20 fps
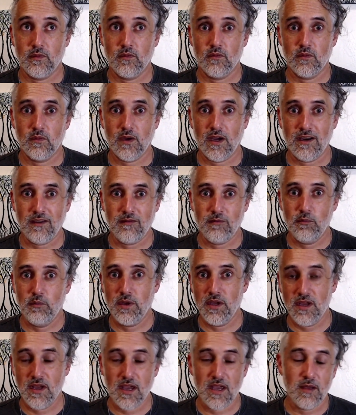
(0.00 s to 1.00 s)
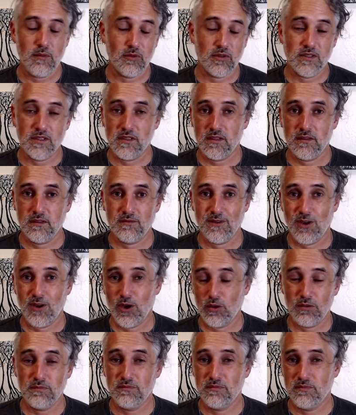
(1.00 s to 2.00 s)
kind of be able to
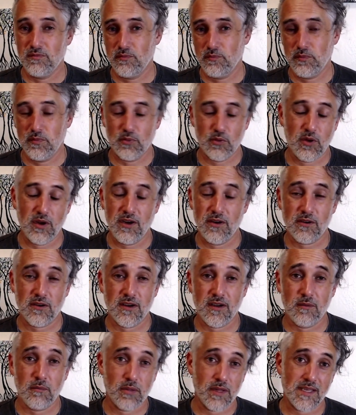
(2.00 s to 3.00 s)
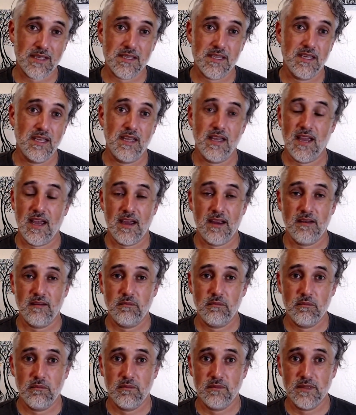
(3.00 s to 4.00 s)
hold greater complexity and
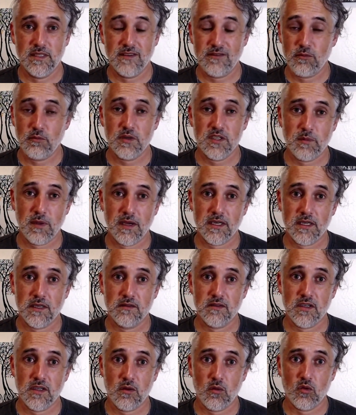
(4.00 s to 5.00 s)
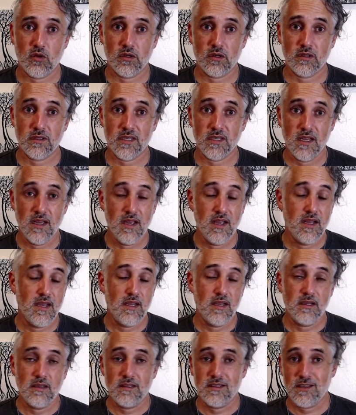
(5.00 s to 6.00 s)
different perspectives in the world.
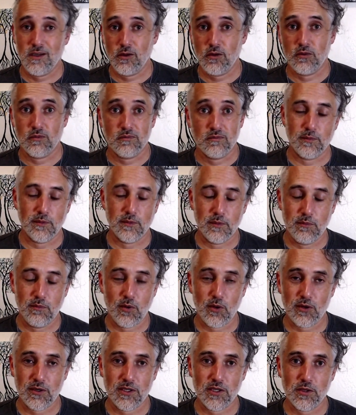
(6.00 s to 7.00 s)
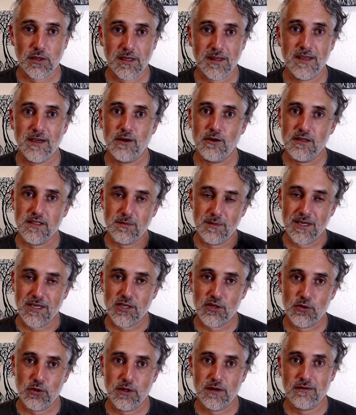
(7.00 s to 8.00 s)
So important trick there is make
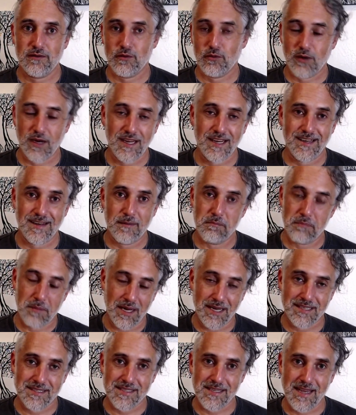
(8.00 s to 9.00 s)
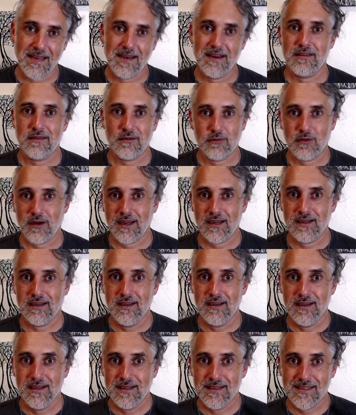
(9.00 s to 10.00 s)
sure you have the right mindset and the right
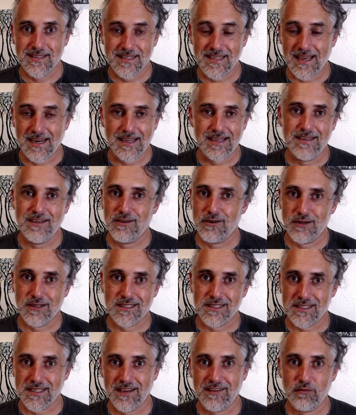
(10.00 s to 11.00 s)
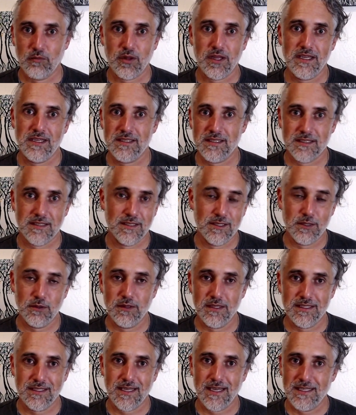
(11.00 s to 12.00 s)
setting. You're in a safe place to do
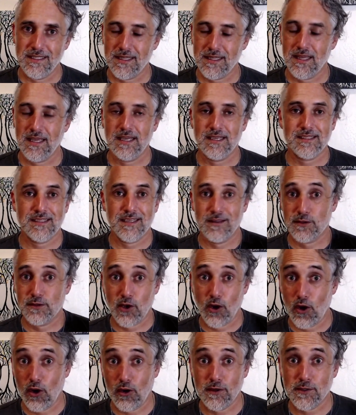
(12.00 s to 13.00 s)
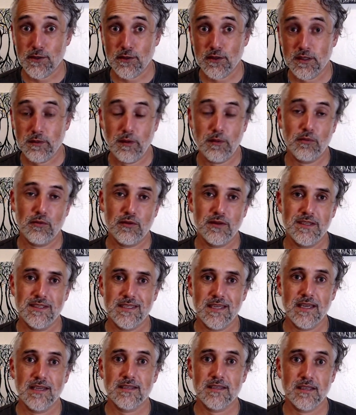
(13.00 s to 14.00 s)
these kinds of things. There's all sorts of people these
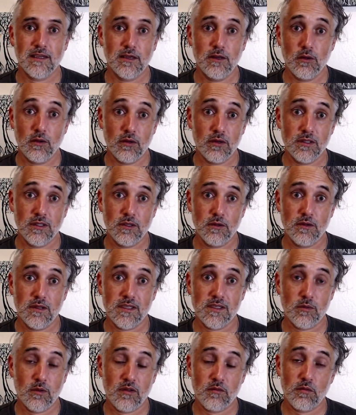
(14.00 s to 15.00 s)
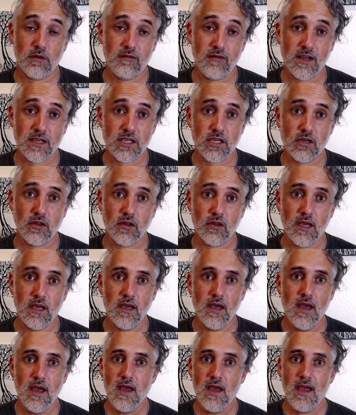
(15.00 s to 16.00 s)
days that you can do this with professionally.
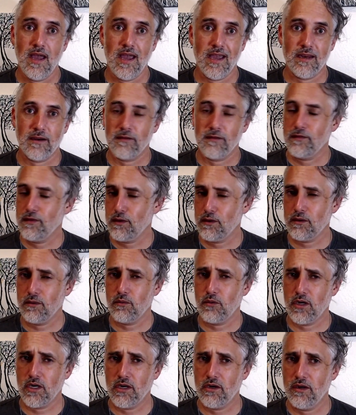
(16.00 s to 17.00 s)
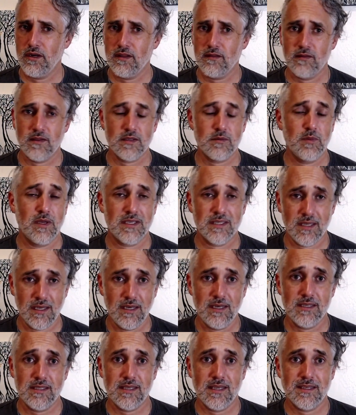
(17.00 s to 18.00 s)
And if you're wondering if this makes
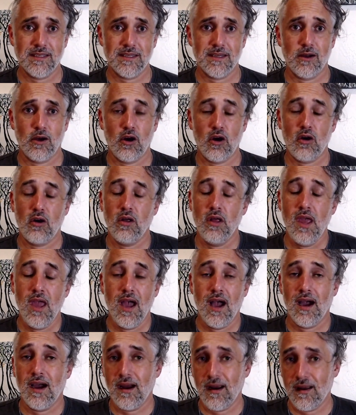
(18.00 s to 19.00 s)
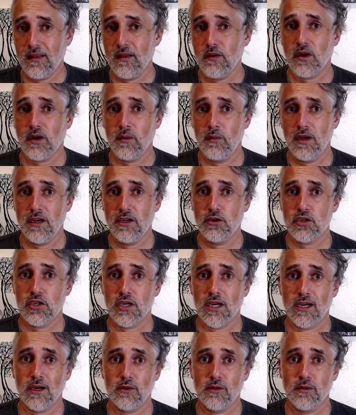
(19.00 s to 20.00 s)
any sense at all, I highly recommend you
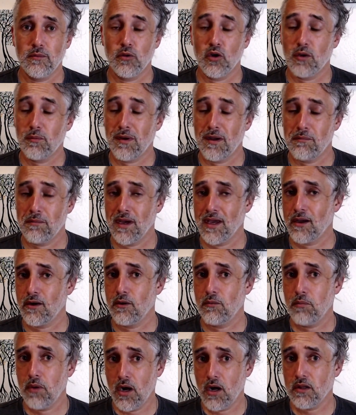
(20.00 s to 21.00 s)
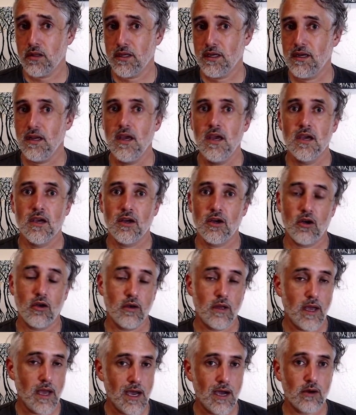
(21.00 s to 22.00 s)
check out the book by Michael Pollan called
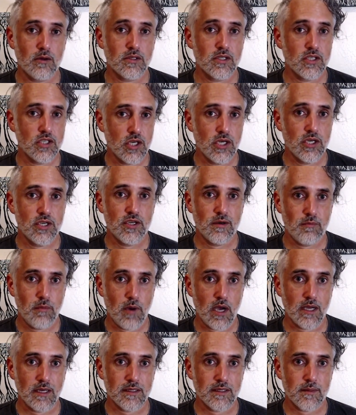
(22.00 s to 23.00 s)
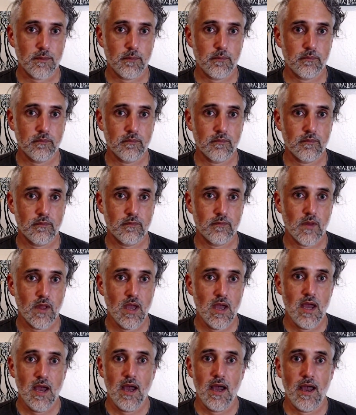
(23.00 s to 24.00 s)
How to Change Your Mind.
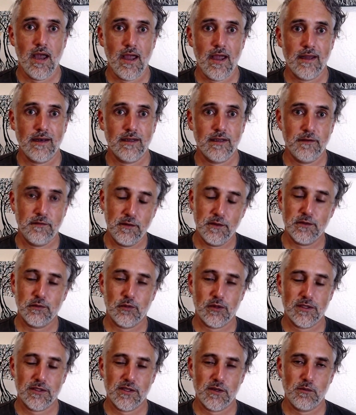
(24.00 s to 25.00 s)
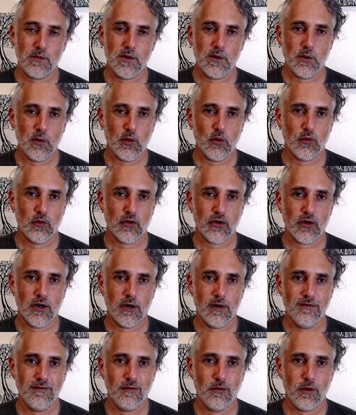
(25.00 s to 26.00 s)
And if you just want something a little more
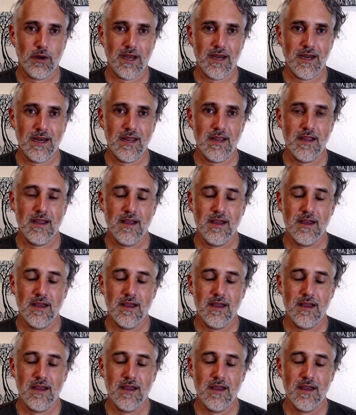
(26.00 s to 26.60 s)
garden variety,